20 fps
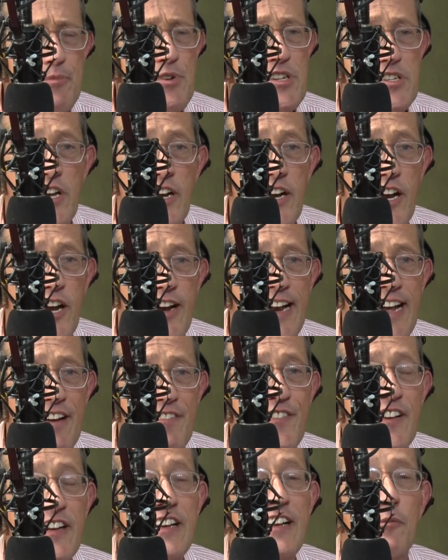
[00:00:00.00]
I'm just going to go and
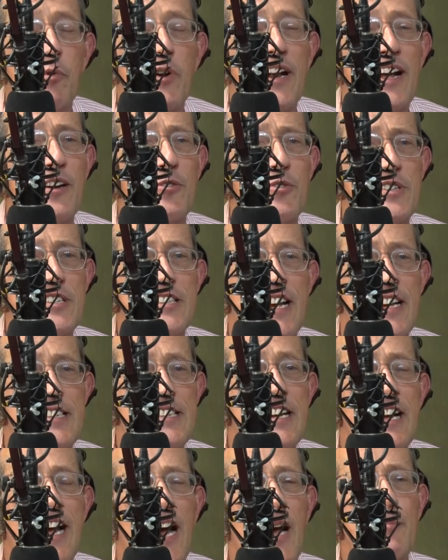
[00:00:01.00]
have, what I always say is,
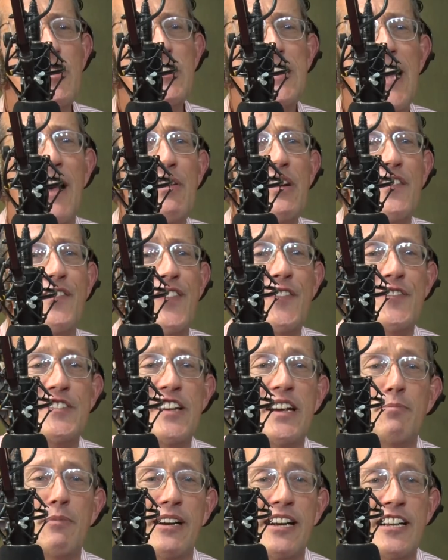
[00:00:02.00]
I'm just having
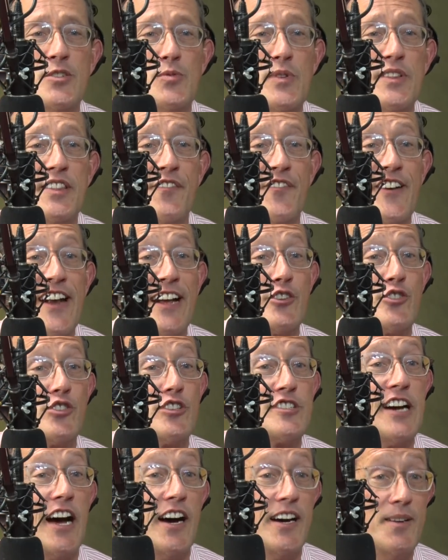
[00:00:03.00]
15 minutes with the Financial
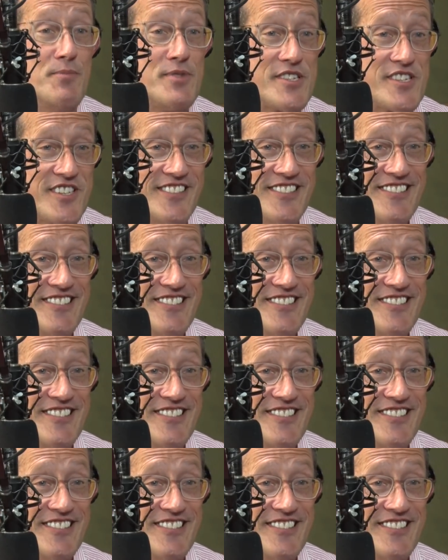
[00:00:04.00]
Times.